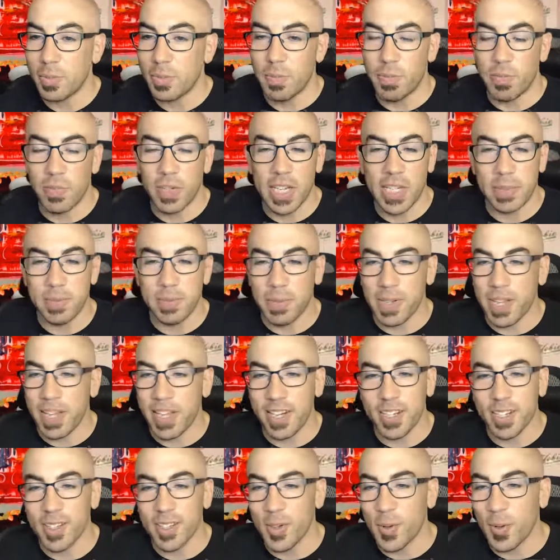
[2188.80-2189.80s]
Face
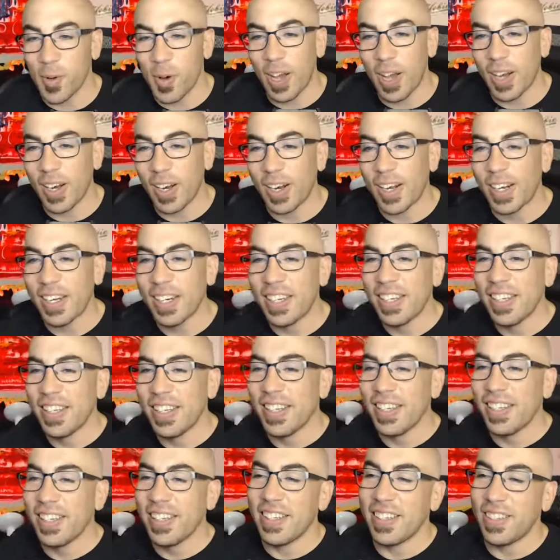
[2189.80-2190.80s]
planted in the water.
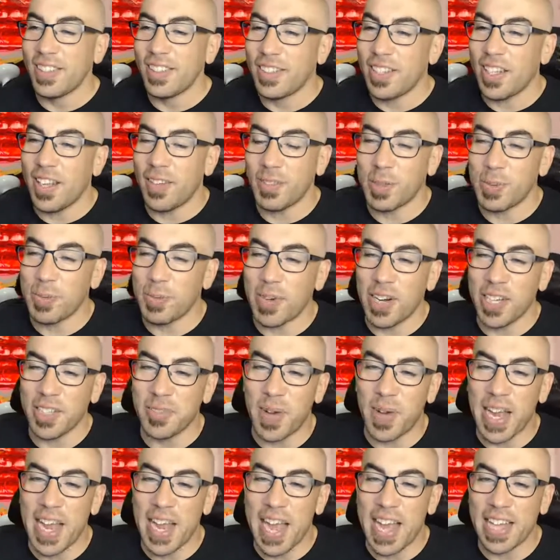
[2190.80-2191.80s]
I'm surprised
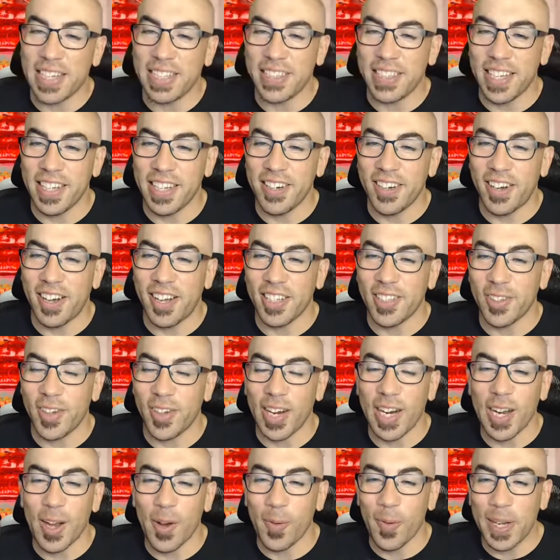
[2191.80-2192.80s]
my hat stayed on. So I
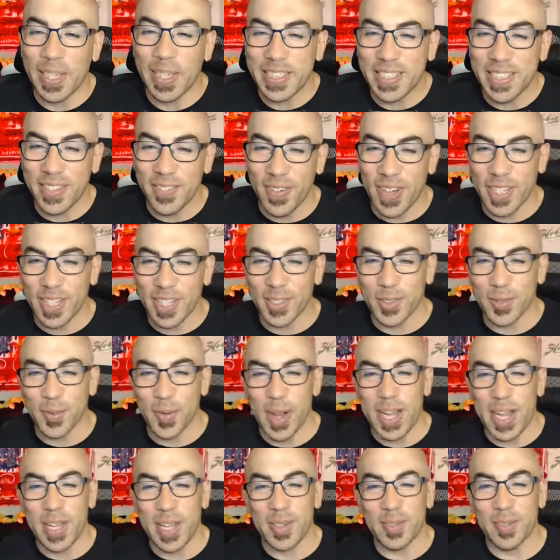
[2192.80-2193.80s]
got wasted by this
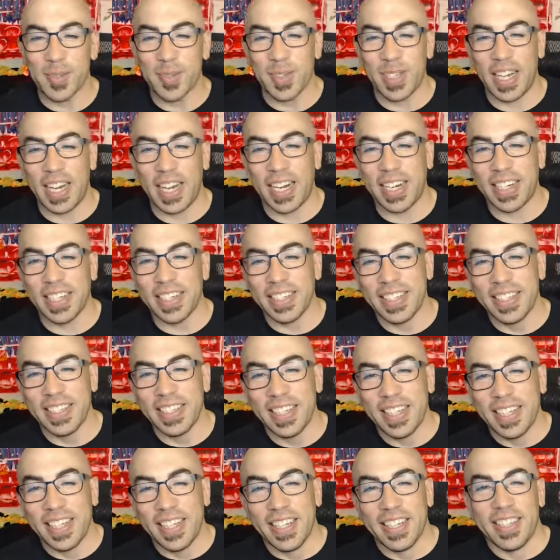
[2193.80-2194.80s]
wave. Like
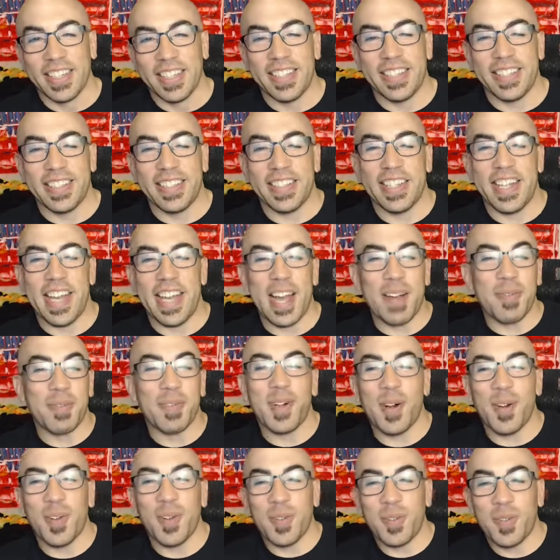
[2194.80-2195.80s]

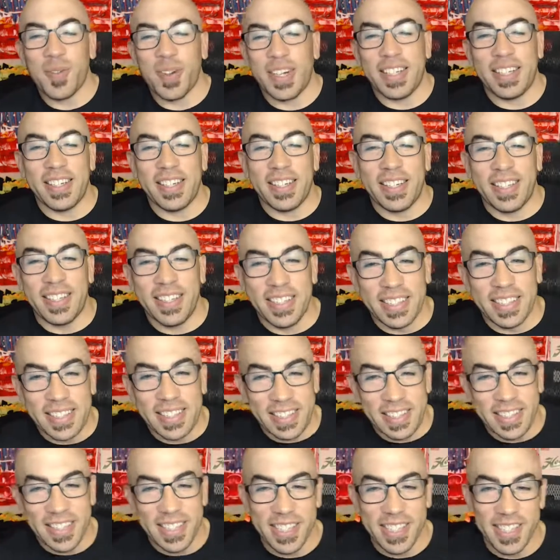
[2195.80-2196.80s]
after I was freaking
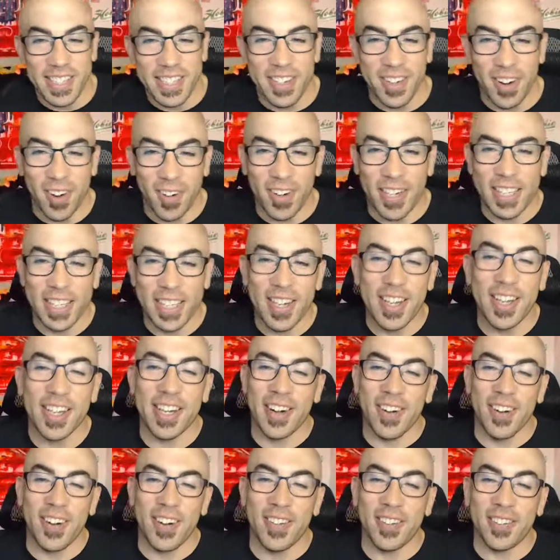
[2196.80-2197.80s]
already done, I
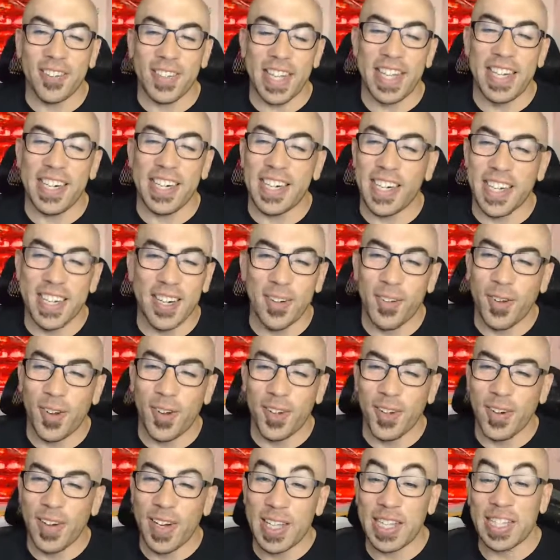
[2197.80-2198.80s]
already was landed. I didn't
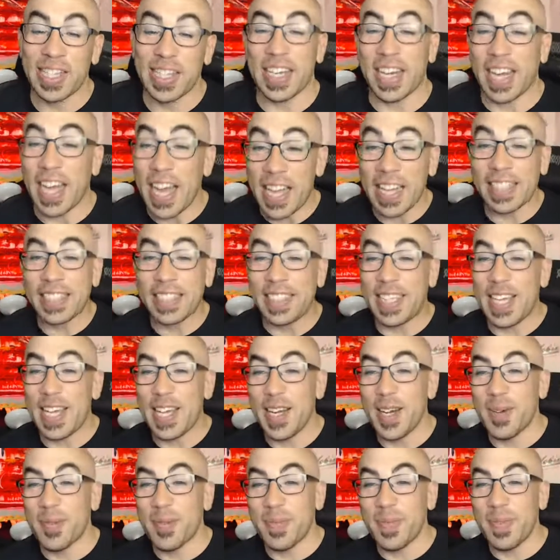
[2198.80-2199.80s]
roll or anything. The kayak stayed
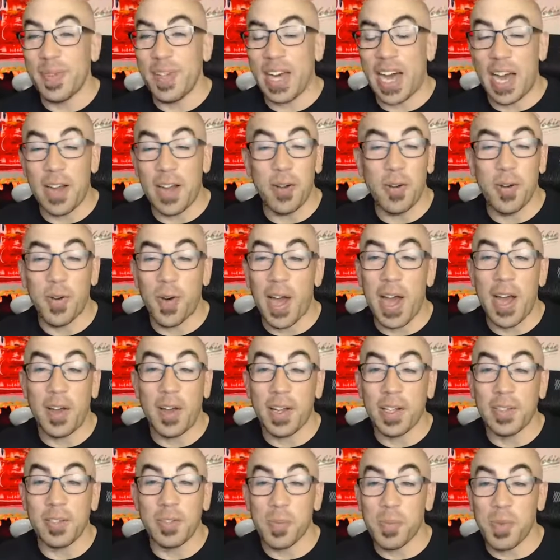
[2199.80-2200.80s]
up. I don't know how.
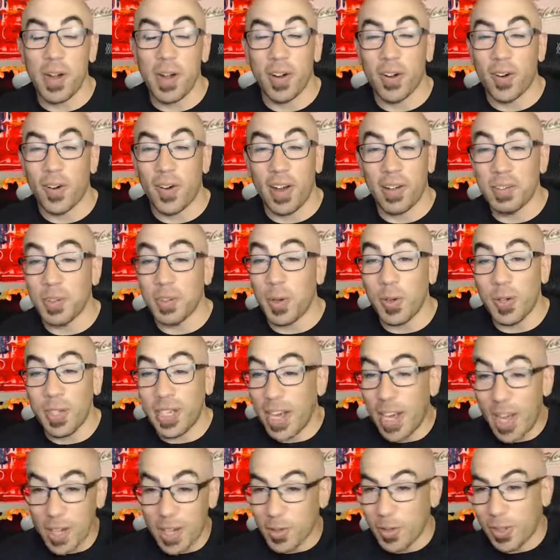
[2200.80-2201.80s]
That was a miracle. I was holding
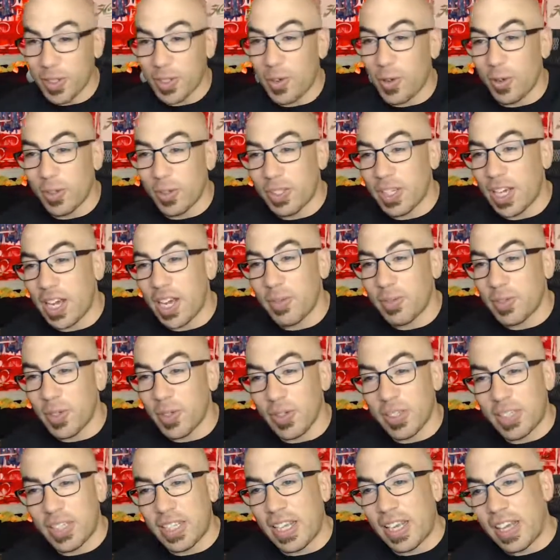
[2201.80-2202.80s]
on to it the whole time. So
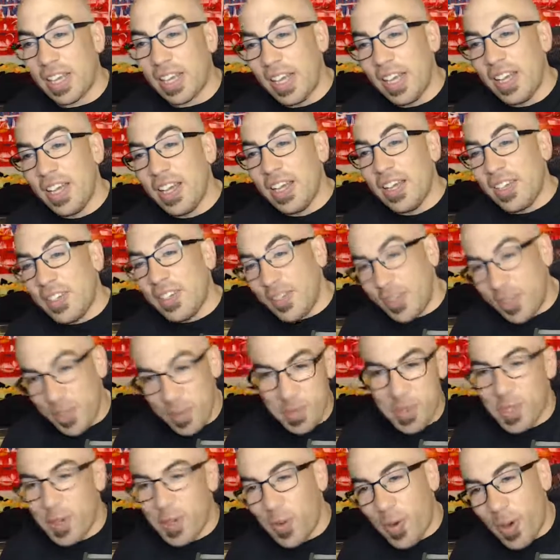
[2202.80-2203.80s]
it's like you see
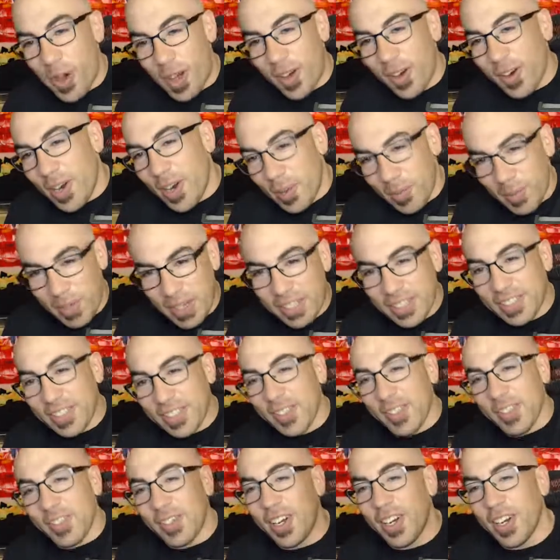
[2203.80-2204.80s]
me in the water. I'm like
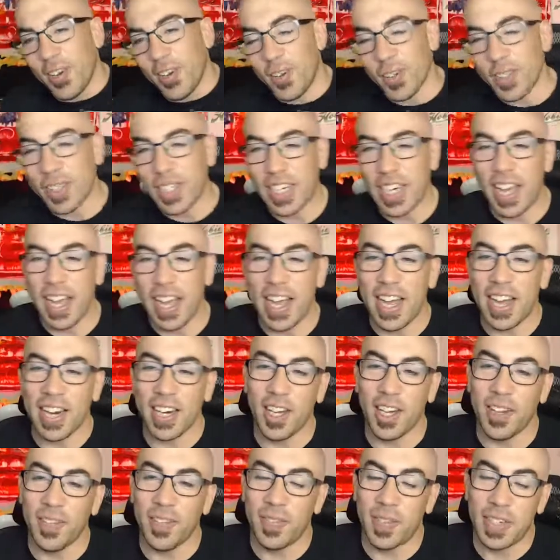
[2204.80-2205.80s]
still trying to hold the kayak
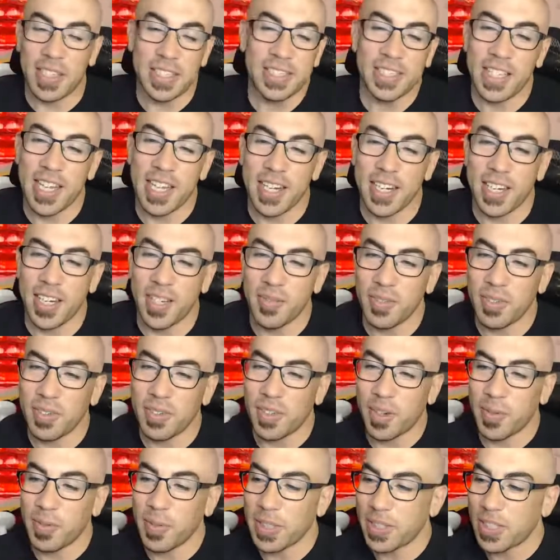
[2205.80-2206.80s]
up, and it stayed up.
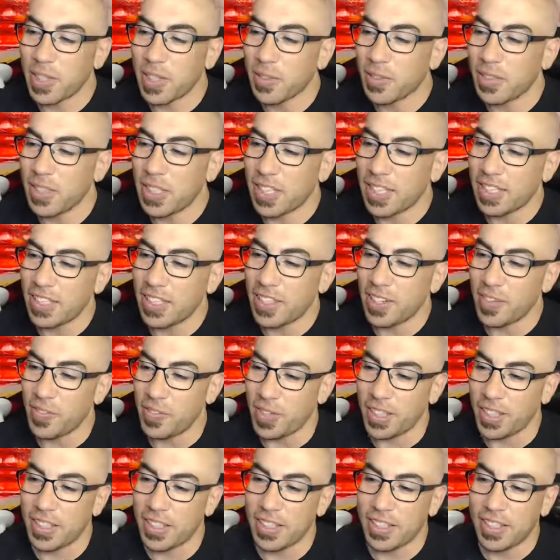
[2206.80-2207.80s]
All my stuff stayed in there.
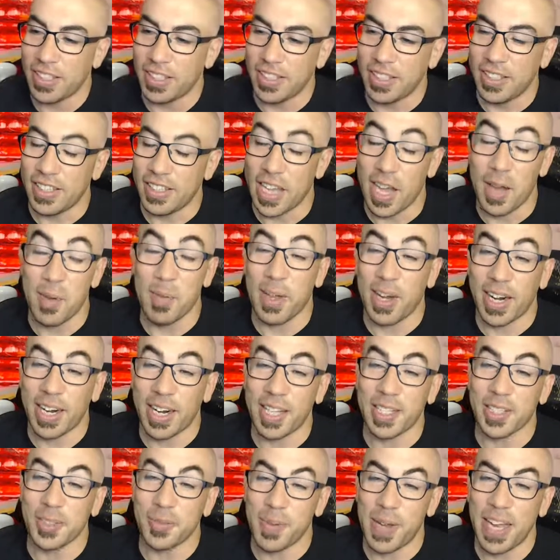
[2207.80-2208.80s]
But yeah, man, I
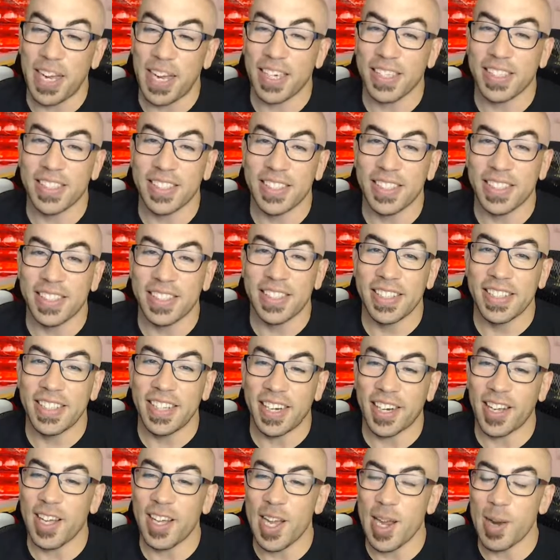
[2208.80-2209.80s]
got smashed. I
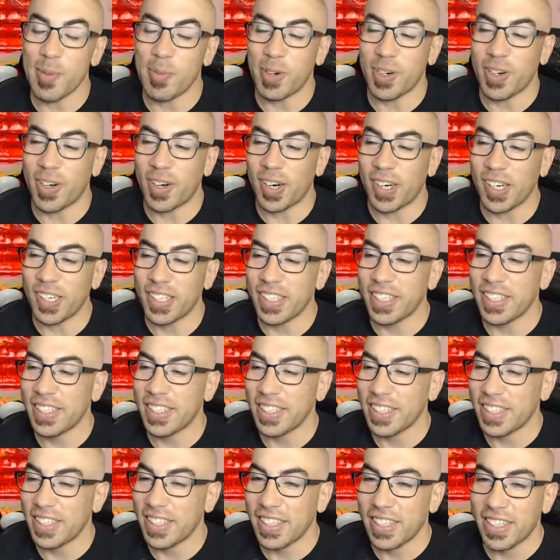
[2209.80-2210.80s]
got hammered hard. It
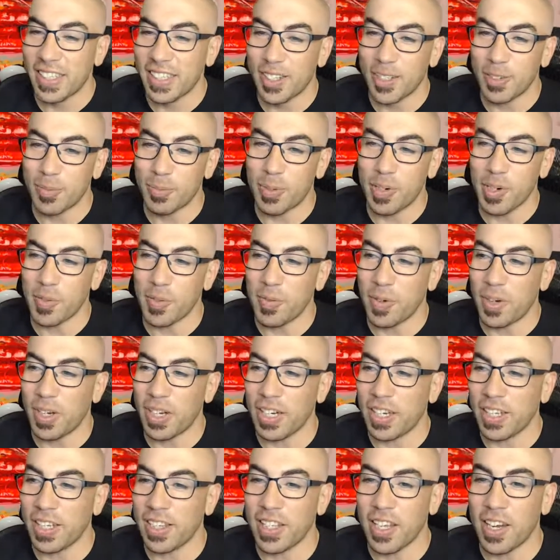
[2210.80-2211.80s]
was pretty
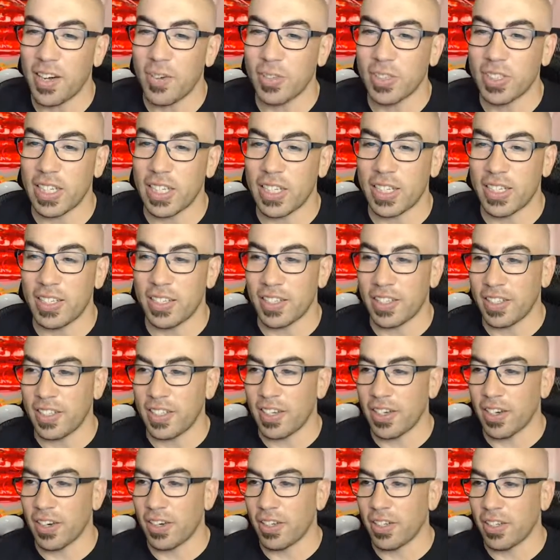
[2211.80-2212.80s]
funny. I thought I was like in the
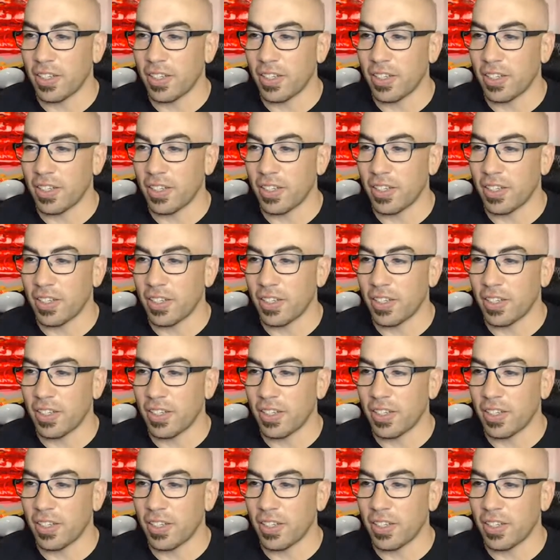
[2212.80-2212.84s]
clear.